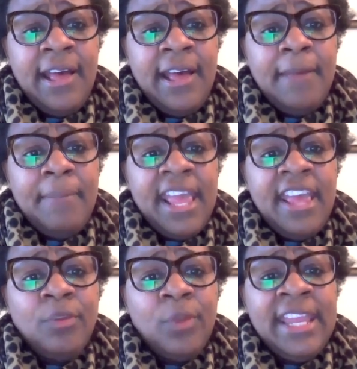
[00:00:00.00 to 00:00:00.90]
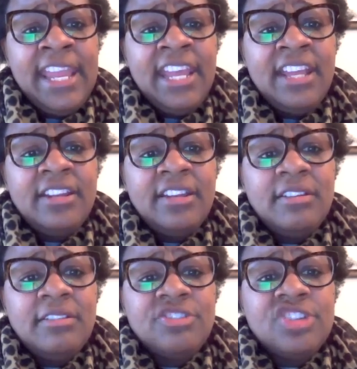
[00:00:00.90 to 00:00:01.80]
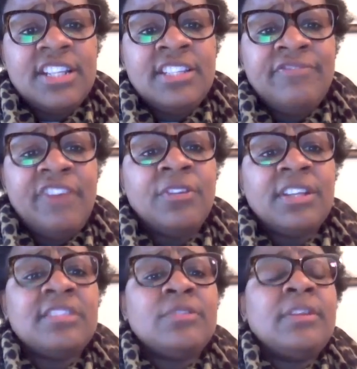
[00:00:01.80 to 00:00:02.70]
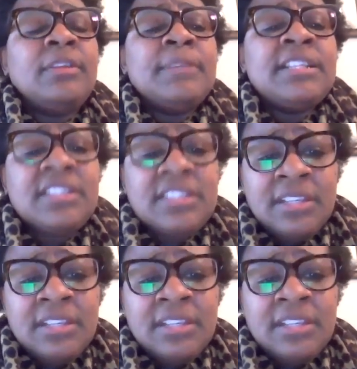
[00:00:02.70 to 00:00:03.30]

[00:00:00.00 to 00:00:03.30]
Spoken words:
And we can't just focus on the business